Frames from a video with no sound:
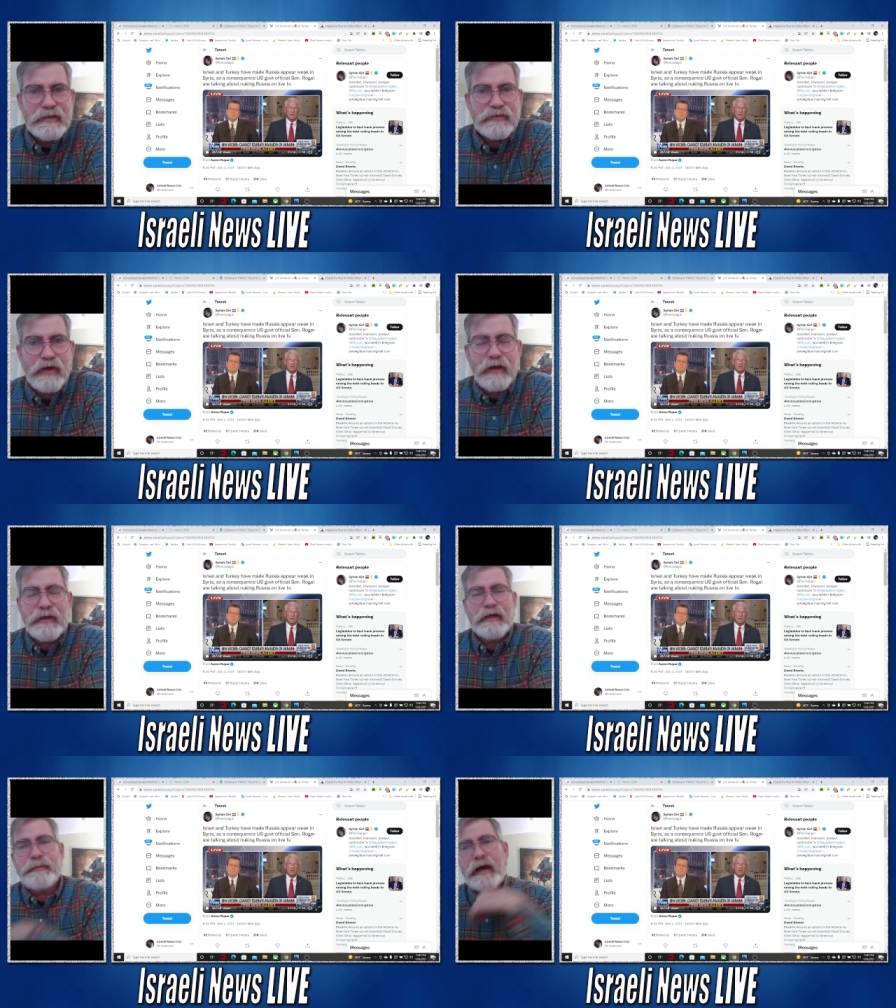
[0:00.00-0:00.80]

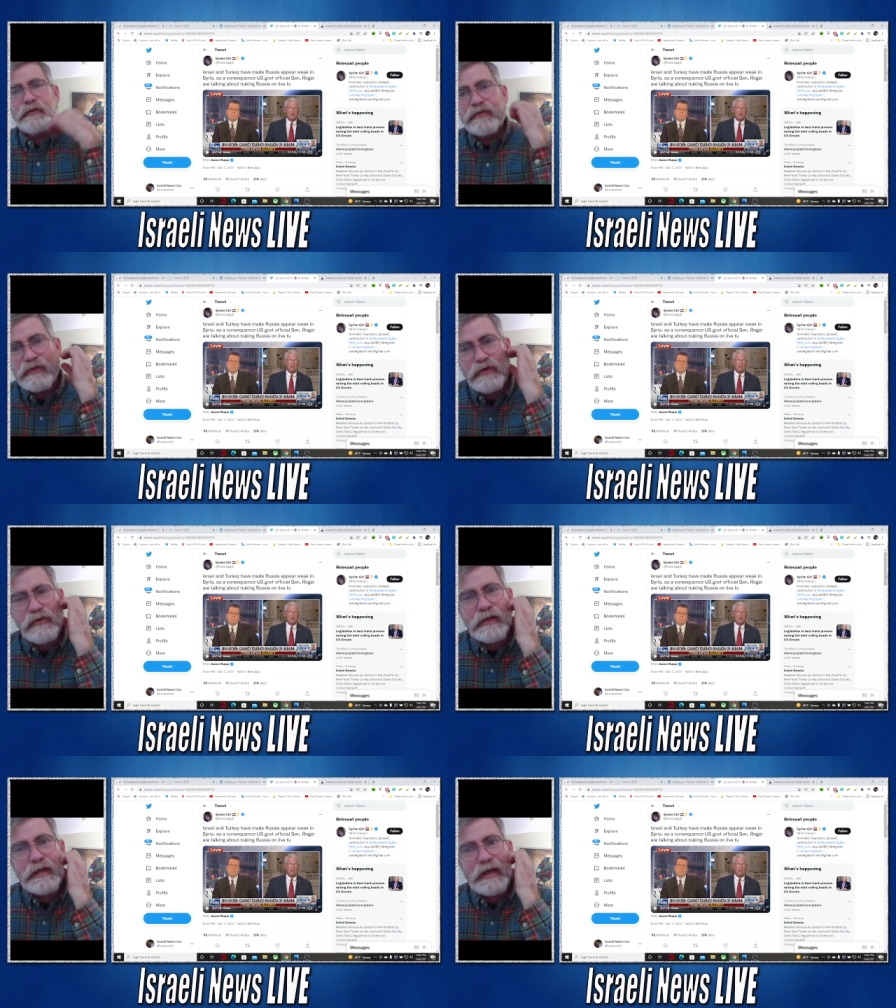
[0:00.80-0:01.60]
talking about
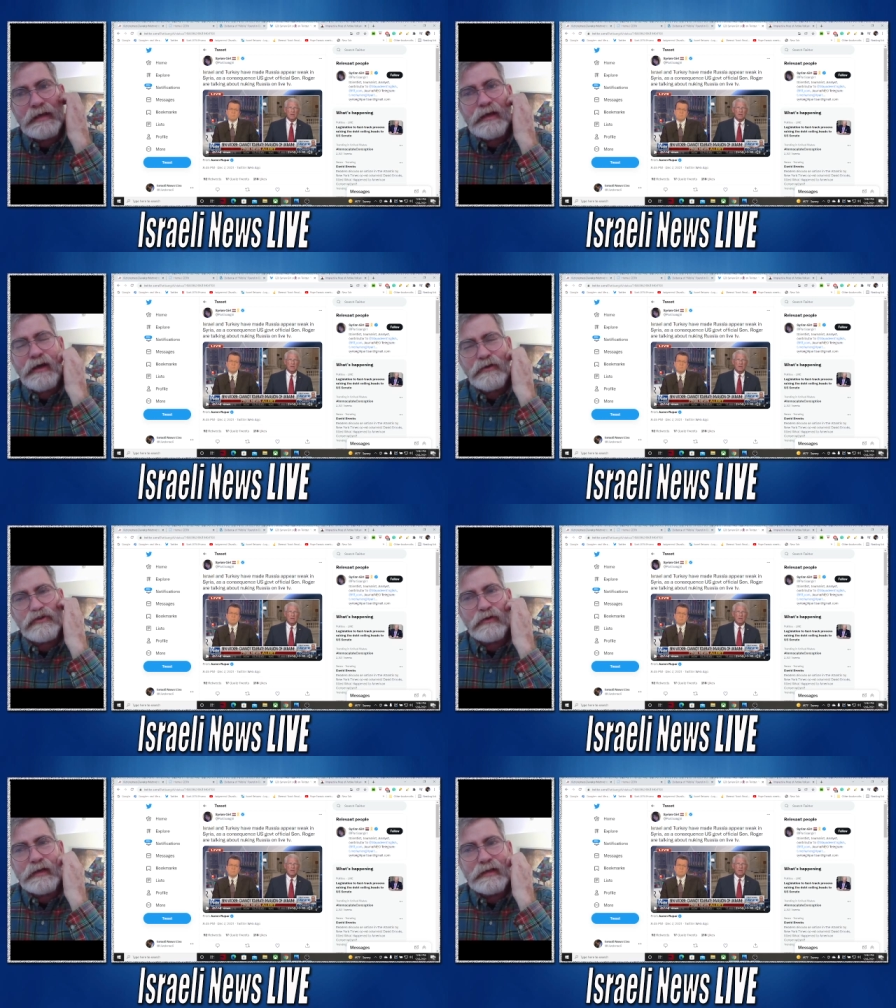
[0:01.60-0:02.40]
nuking a
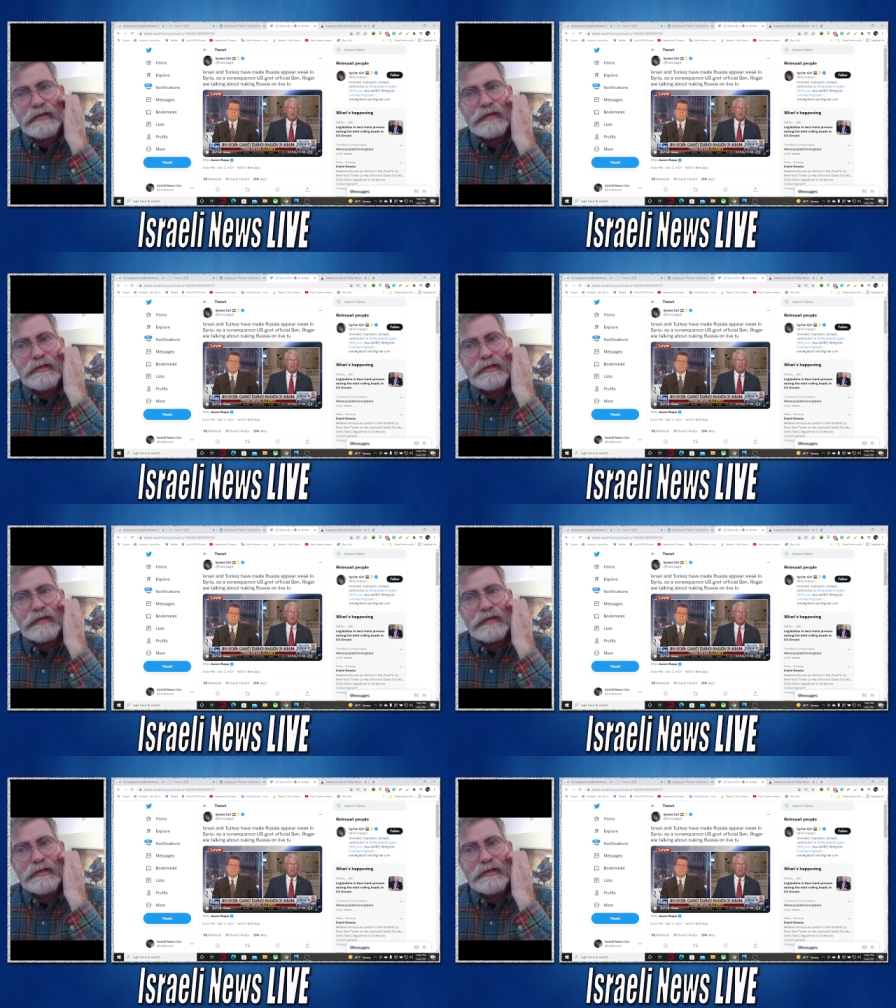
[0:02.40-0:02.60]
country.